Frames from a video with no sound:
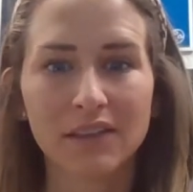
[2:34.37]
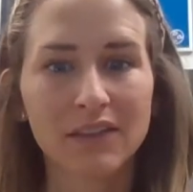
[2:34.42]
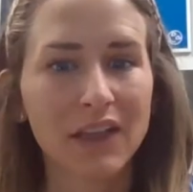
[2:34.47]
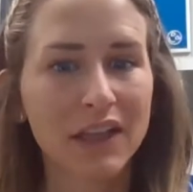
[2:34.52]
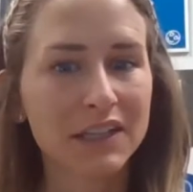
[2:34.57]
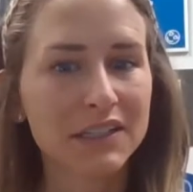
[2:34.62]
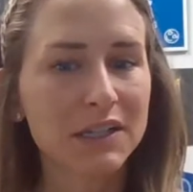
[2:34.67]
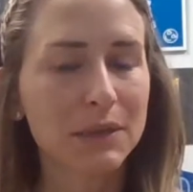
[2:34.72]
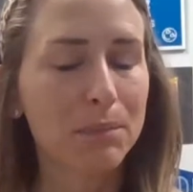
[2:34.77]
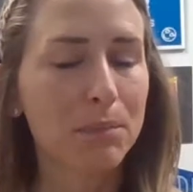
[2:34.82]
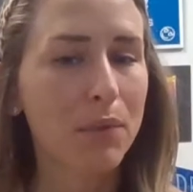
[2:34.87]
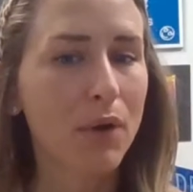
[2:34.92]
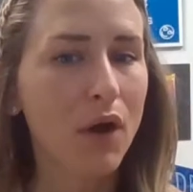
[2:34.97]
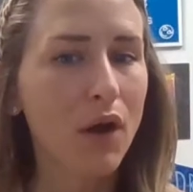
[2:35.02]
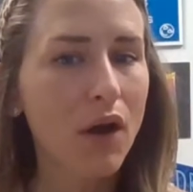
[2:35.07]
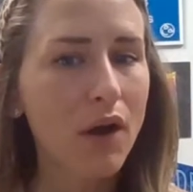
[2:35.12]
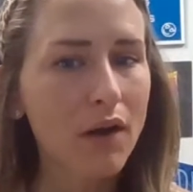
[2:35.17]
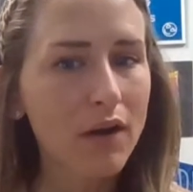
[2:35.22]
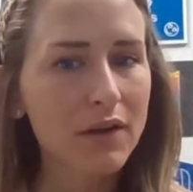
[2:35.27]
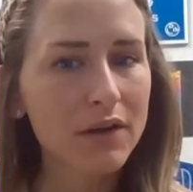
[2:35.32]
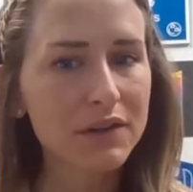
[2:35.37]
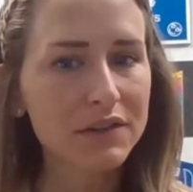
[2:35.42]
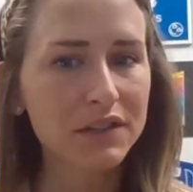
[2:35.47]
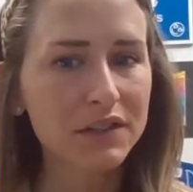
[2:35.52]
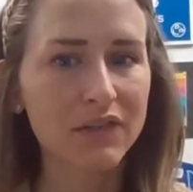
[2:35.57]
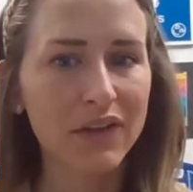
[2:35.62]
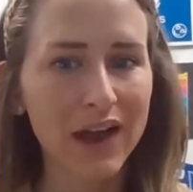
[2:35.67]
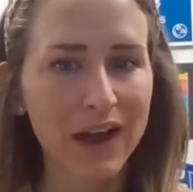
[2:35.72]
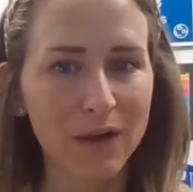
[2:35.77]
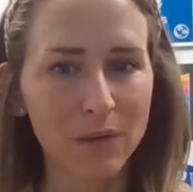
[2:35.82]
That's a part
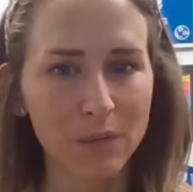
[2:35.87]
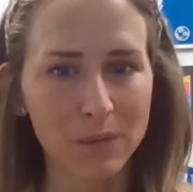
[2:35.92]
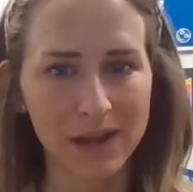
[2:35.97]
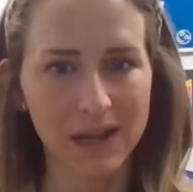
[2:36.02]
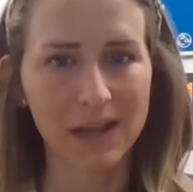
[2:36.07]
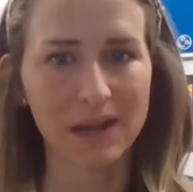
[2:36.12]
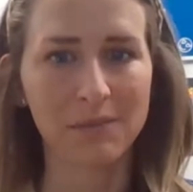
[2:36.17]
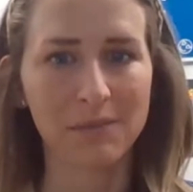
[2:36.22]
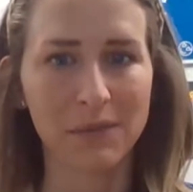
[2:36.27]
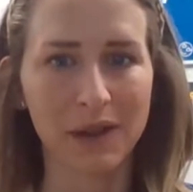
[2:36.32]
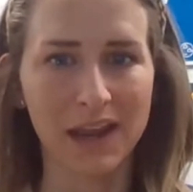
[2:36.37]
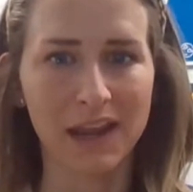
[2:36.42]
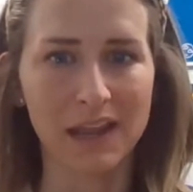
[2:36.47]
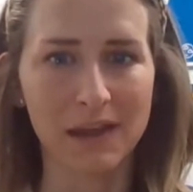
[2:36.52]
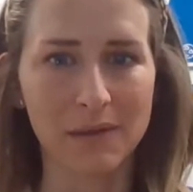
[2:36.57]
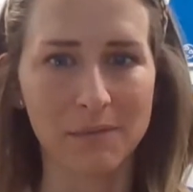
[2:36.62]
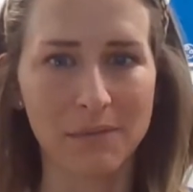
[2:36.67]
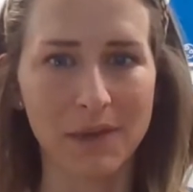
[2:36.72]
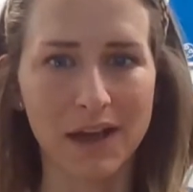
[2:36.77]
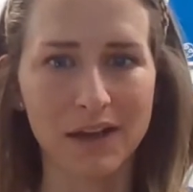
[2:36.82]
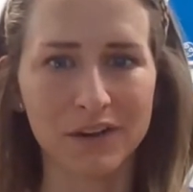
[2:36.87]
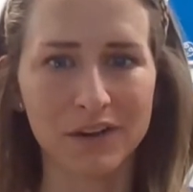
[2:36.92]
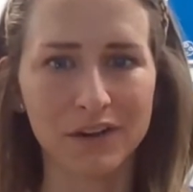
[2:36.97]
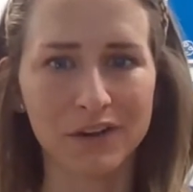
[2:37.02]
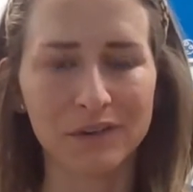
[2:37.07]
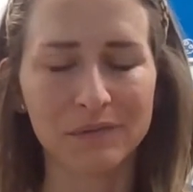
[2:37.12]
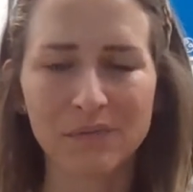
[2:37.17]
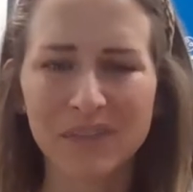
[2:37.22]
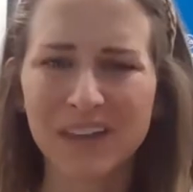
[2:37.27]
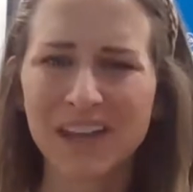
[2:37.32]
of how we can make it
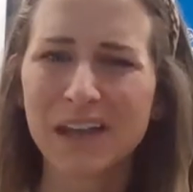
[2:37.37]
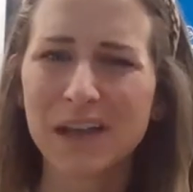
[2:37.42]
better.